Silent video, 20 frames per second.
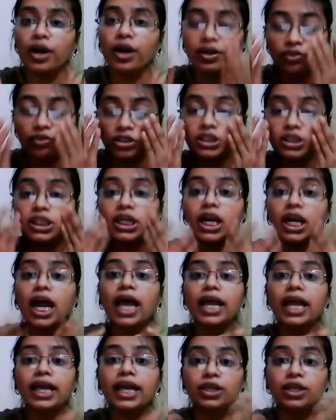It was
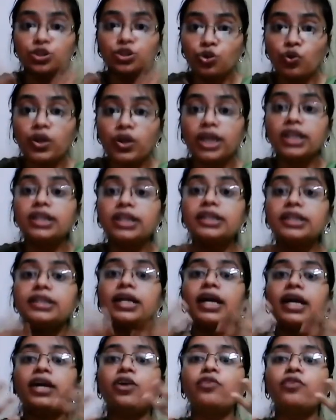crying. So
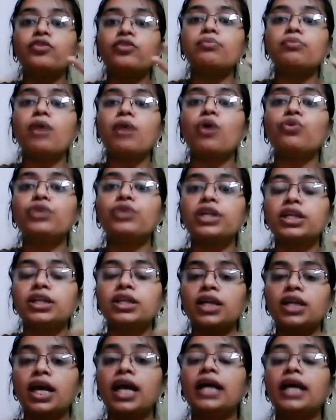inside of the mountain,